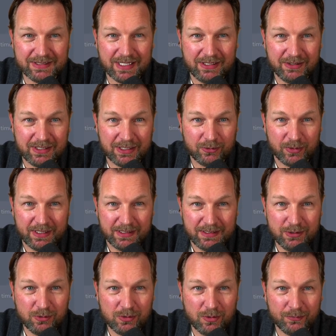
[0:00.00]
and you can create a
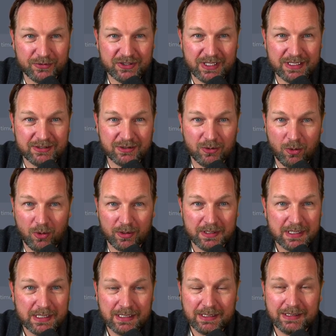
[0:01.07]
new conversation. Or
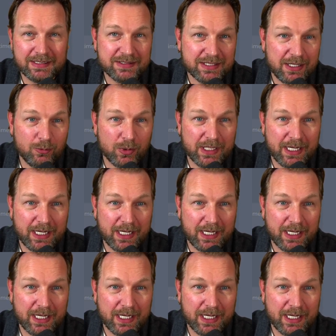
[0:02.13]
let's say you want